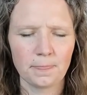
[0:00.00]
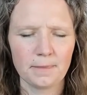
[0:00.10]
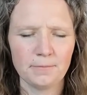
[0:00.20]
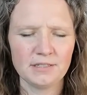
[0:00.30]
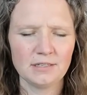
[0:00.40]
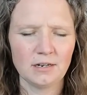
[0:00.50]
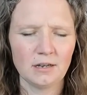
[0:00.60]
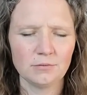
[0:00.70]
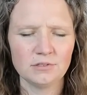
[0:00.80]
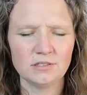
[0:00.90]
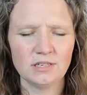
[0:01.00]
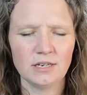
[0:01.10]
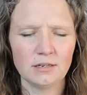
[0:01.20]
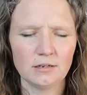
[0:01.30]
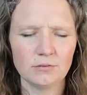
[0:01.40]
But then I would
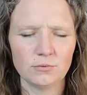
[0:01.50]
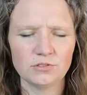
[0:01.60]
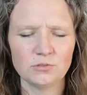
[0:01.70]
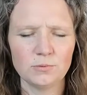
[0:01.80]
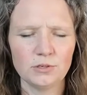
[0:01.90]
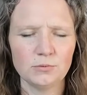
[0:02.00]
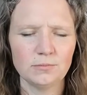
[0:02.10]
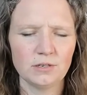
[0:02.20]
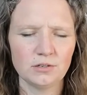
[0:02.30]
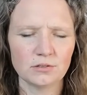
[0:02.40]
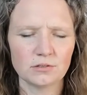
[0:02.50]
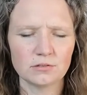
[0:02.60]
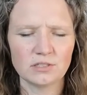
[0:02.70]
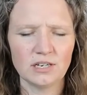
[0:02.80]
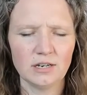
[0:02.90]
say, well, spilt milk,
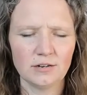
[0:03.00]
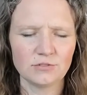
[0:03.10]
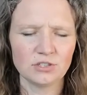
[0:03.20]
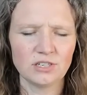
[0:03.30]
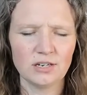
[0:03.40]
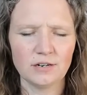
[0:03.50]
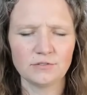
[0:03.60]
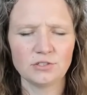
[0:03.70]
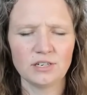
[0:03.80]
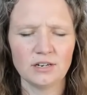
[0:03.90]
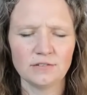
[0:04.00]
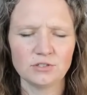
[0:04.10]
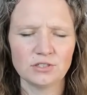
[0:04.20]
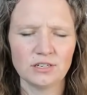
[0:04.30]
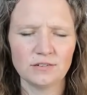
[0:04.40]
day after day after day after
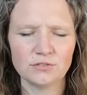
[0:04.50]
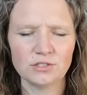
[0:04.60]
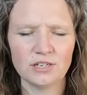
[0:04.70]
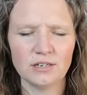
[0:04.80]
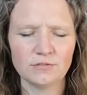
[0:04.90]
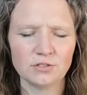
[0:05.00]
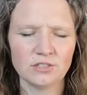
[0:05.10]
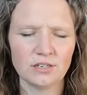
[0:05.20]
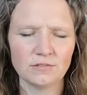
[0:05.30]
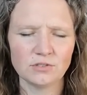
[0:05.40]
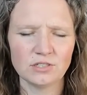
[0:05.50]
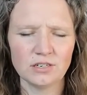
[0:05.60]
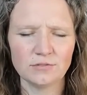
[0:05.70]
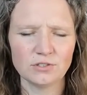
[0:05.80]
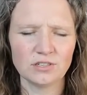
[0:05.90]
day after day after day after day
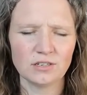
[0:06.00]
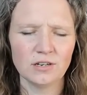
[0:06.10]
after day.